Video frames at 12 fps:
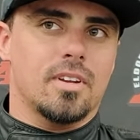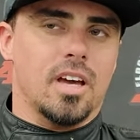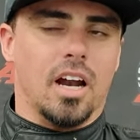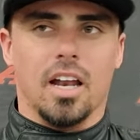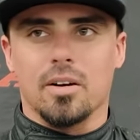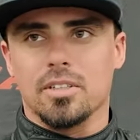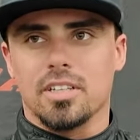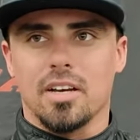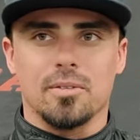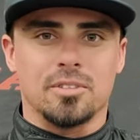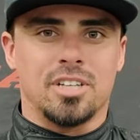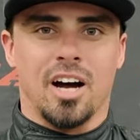Kind of like what
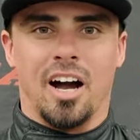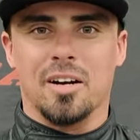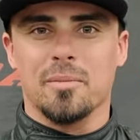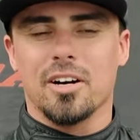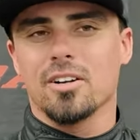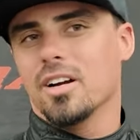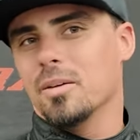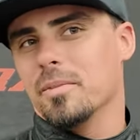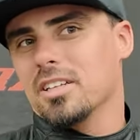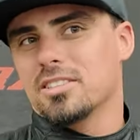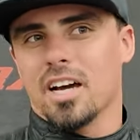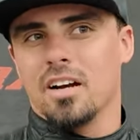David was talking about earlier. I
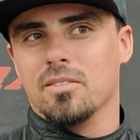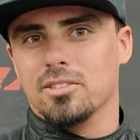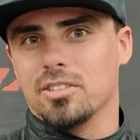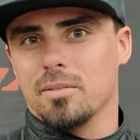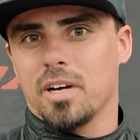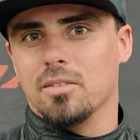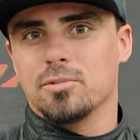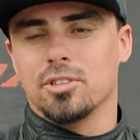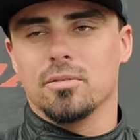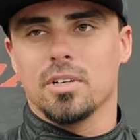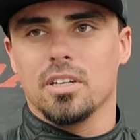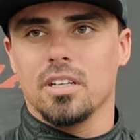mean, it's kind of a dream come
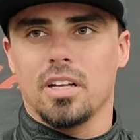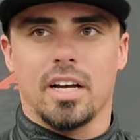true, really.